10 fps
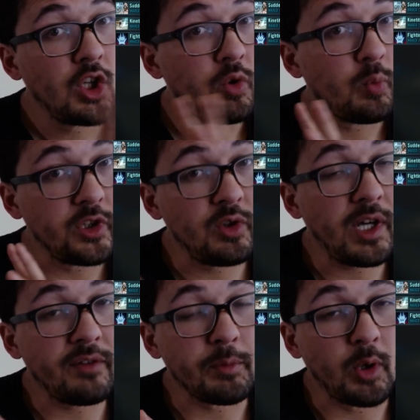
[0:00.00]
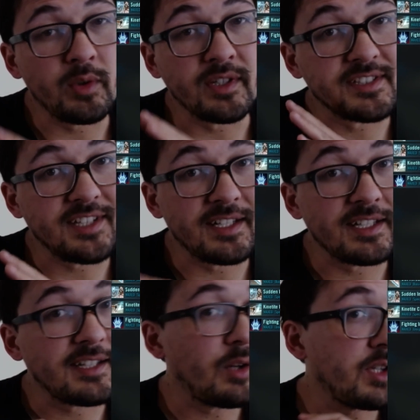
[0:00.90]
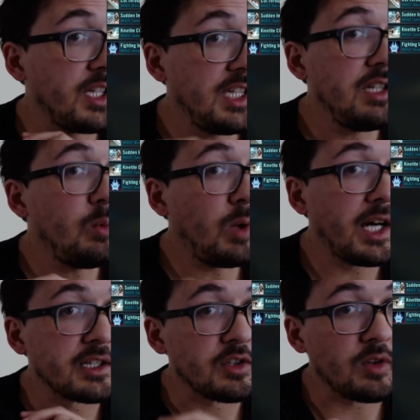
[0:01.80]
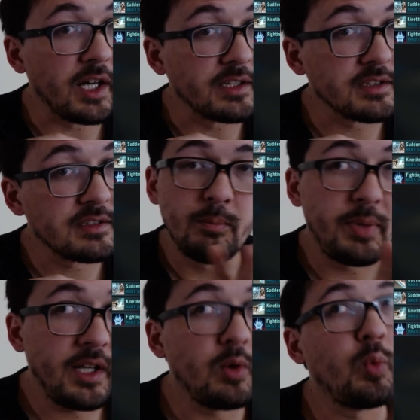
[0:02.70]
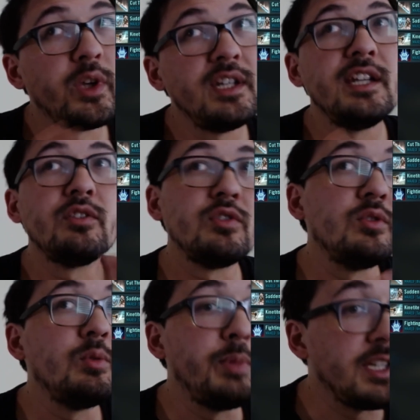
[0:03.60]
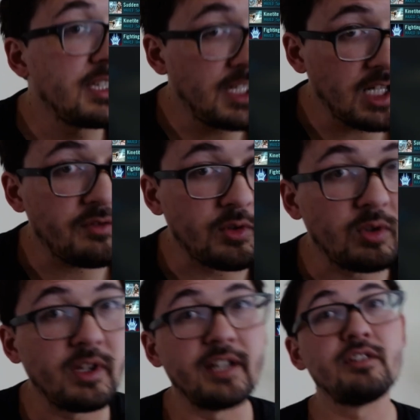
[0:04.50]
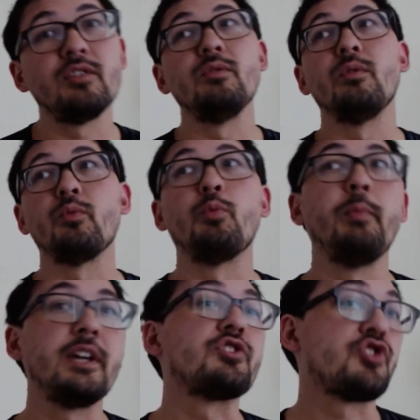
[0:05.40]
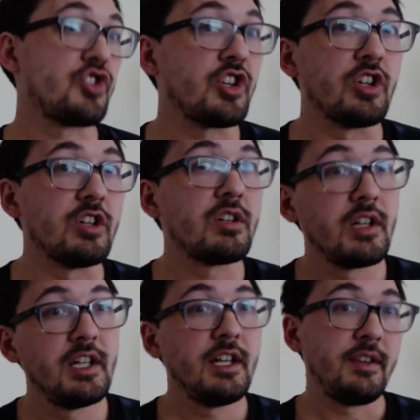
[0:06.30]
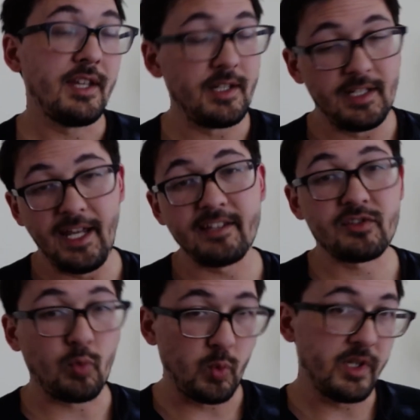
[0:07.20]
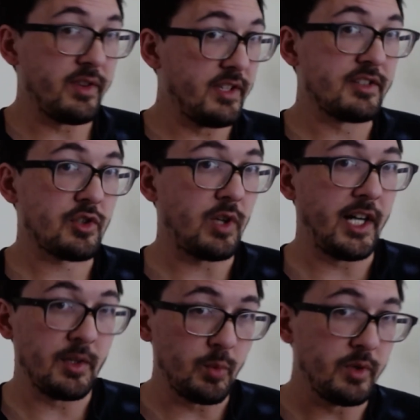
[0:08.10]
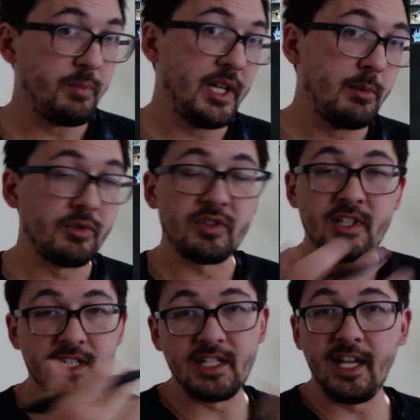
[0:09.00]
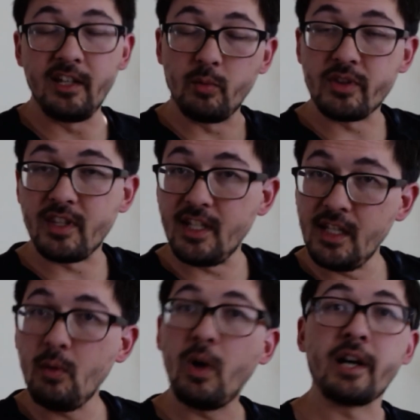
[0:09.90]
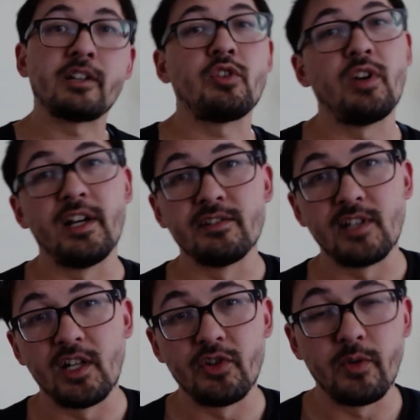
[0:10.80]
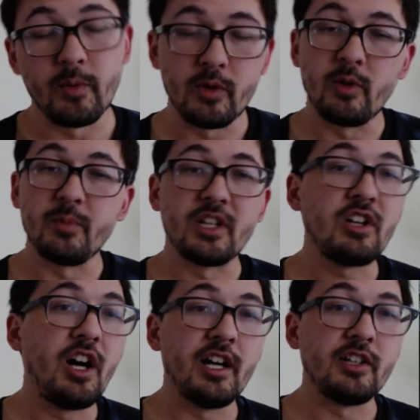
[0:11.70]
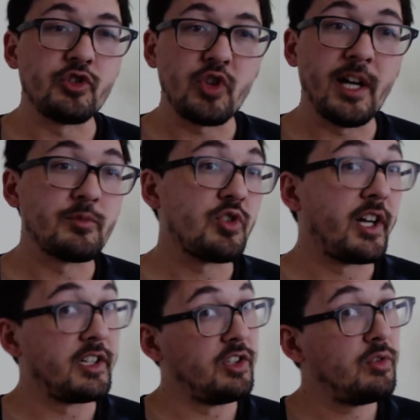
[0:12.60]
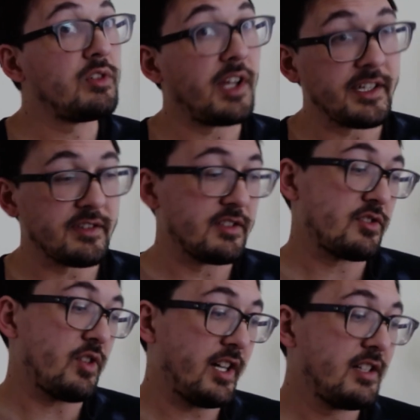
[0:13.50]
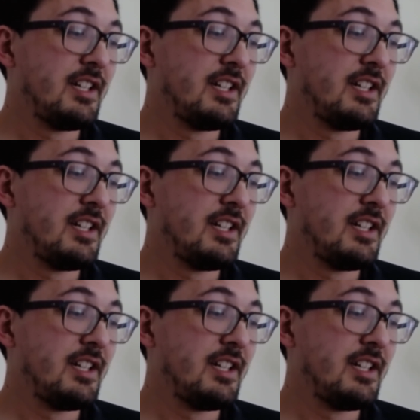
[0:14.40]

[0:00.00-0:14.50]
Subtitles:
we do have opponents setting down Ewok Crons, but we need to be careful to make sure that Nest with this Cron would be able to negate what the Ewok Crons are doing. We don't want to be caught in a trap trying to utilize this Cron.